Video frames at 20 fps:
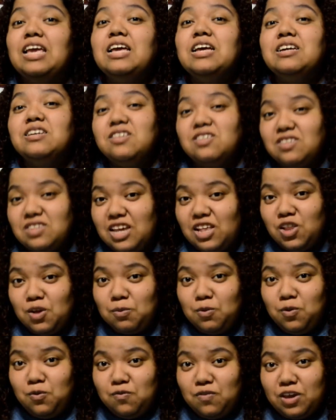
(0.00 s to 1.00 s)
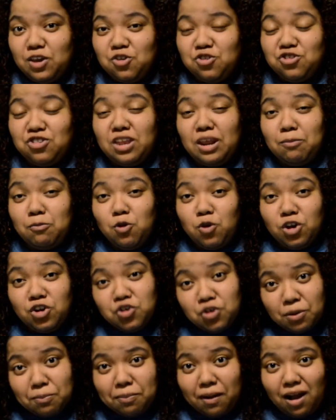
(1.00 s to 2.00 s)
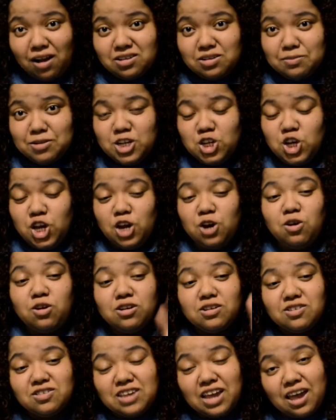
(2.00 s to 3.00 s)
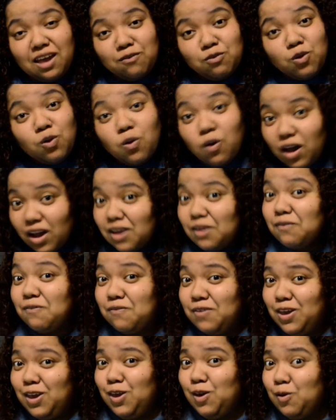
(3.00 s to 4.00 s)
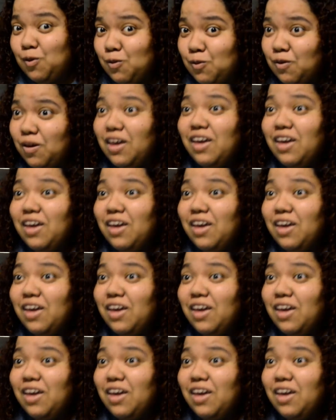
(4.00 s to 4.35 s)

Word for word: Sailor Moon figures that I'm going to unbox on my channel because I have quite a few